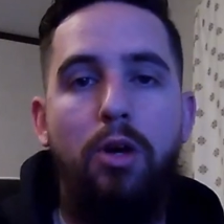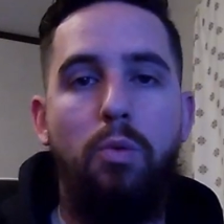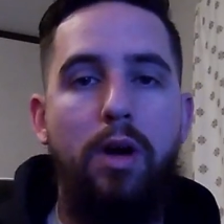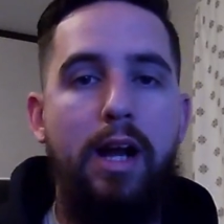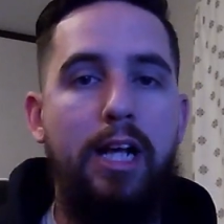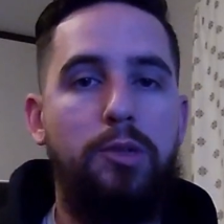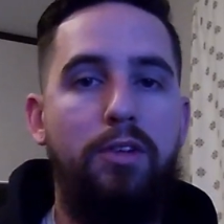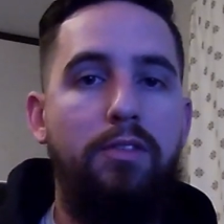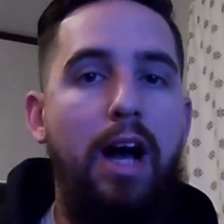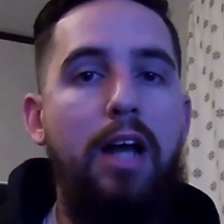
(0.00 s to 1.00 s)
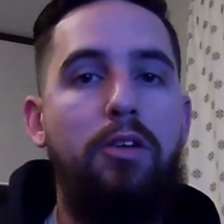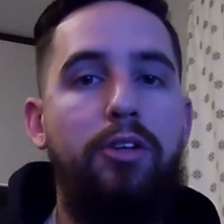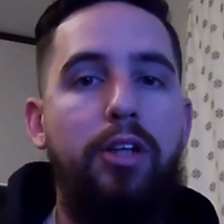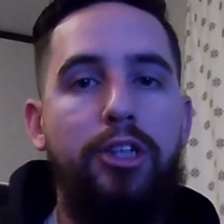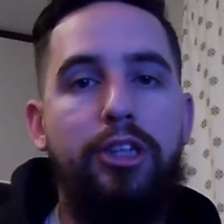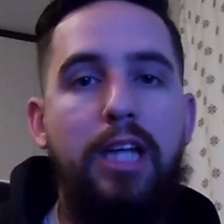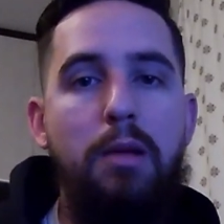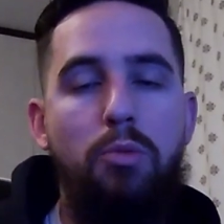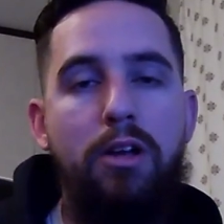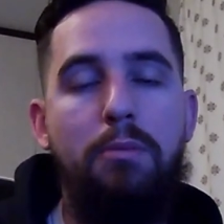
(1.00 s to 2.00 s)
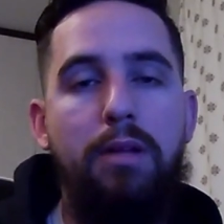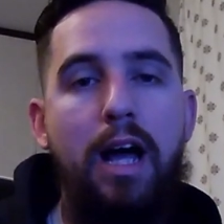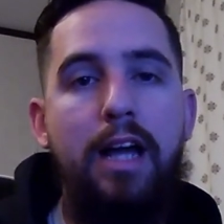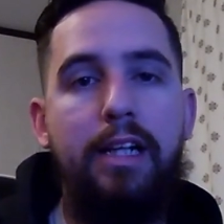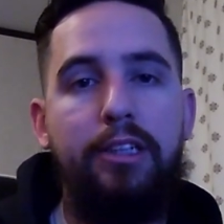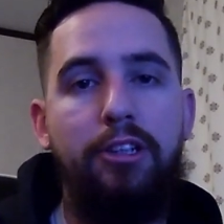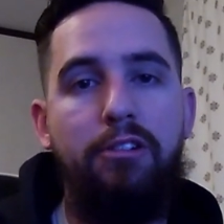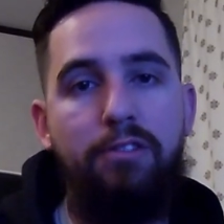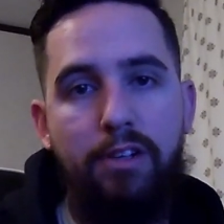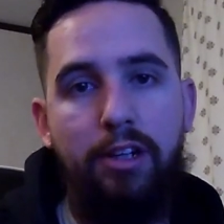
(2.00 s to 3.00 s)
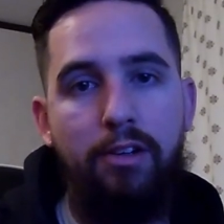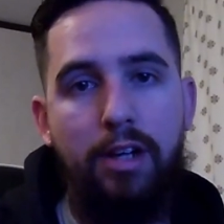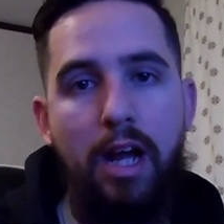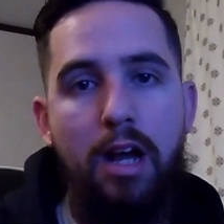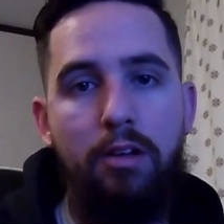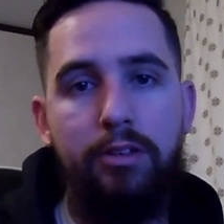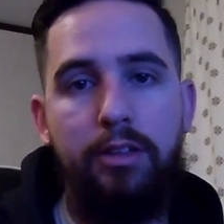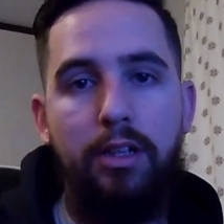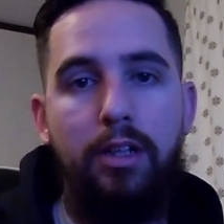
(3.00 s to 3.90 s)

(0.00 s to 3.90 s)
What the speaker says: Whereas with vinyl, you can just keep reapplying it until you figure it out.